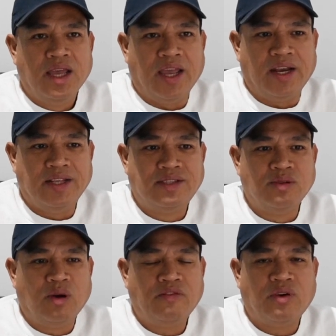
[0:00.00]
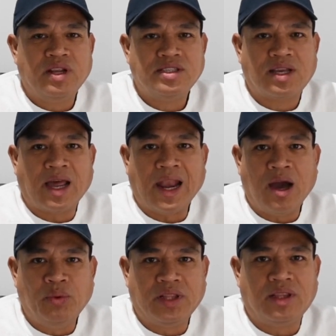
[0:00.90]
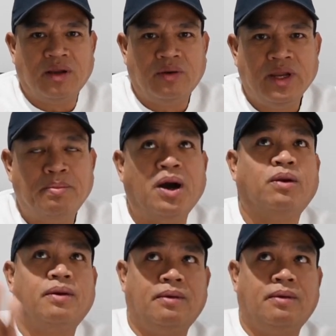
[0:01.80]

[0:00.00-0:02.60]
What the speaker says: and he's known for his kalawit rebound.